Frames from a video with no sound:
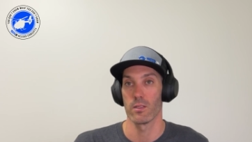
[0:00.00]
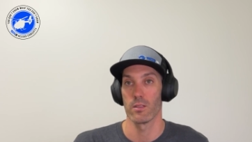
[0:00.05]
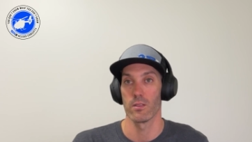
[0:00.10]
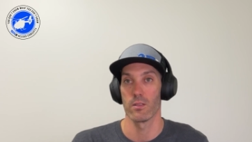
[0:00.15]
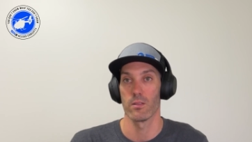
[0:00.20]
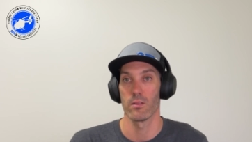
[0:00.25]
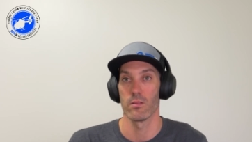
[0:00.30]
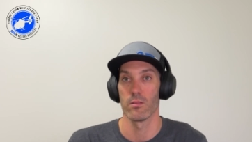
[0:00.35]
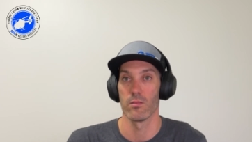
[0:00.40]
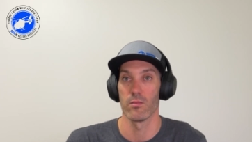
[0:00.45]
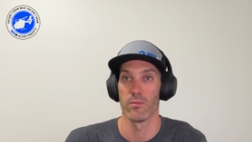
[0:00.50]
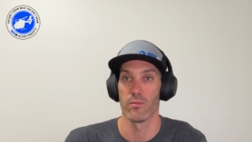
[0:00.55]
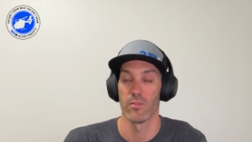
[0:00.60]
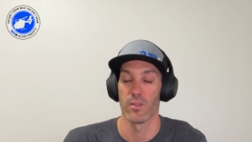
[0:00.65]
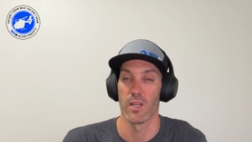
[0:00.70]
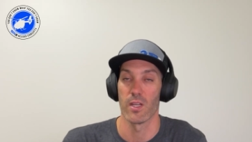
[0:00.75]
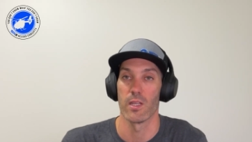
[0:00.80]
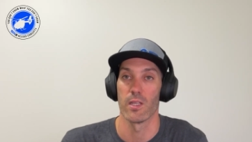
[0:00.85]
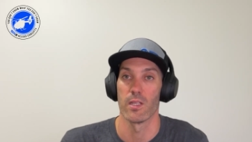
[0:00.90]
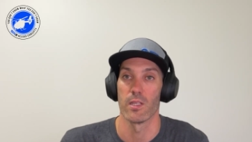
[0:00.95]

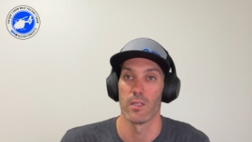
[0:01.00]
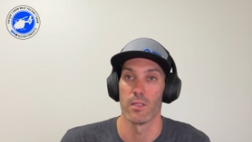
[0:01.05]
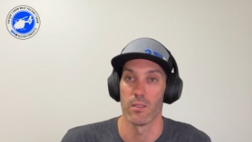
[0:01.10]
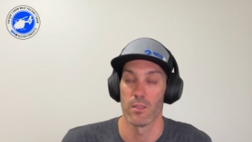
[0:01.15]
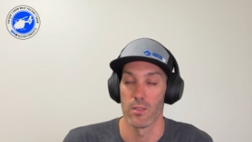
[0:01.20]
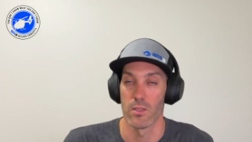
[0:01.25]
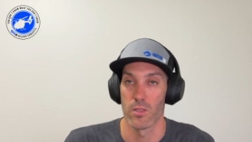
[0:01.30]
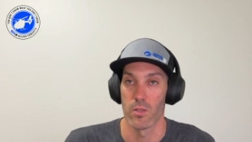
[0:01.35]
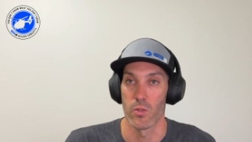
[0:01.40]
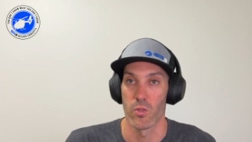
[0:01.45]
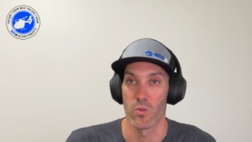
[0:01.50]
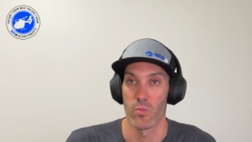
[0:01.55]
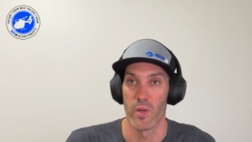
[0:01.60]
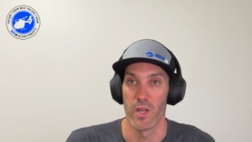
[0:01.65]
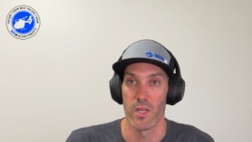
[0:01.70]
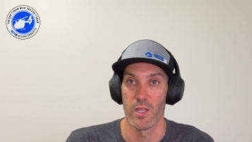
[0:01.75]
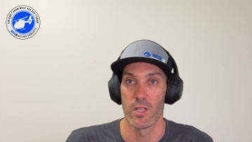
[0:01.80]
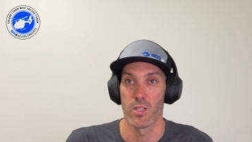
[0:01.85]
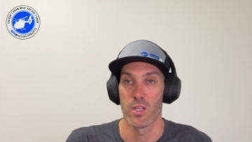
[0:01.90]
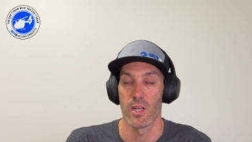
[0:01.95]
via the social
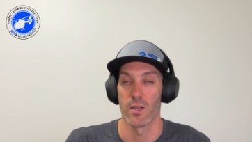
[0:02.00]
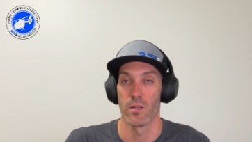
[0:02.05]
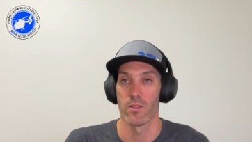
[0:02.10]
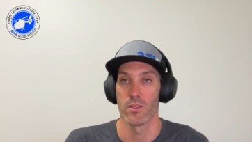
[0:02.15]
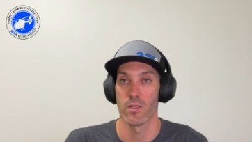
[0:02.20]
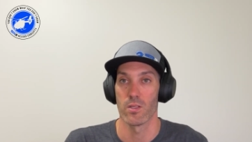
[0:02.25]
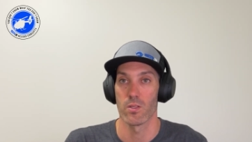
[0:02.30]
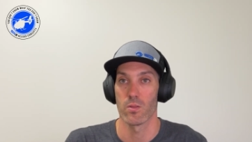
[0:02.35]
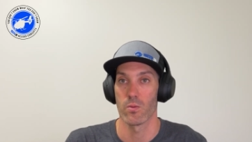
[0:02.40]
media channels as well,